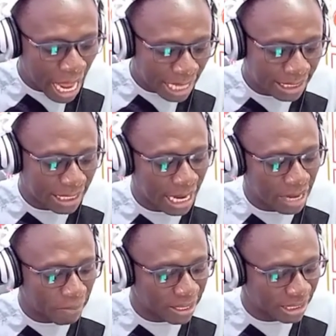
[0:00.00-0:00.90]
Arsenal
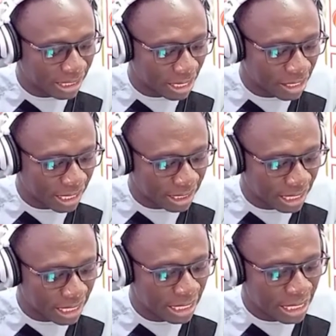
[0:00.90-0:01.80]
and Manchester
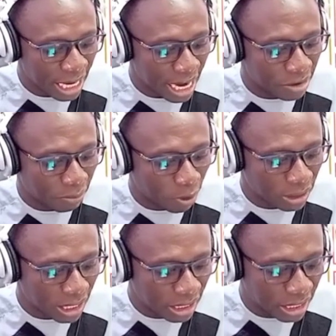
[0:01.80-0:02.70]
United are
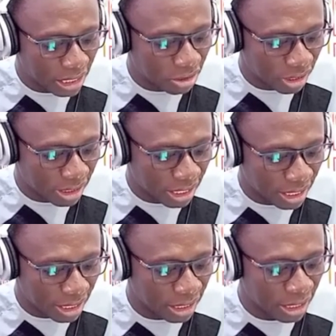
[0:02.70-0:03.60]
reportedly interested
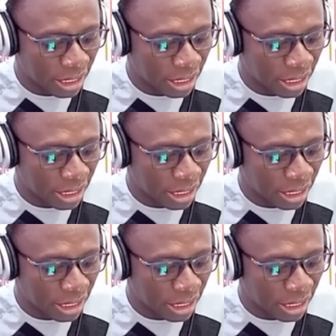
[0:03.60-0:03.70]
in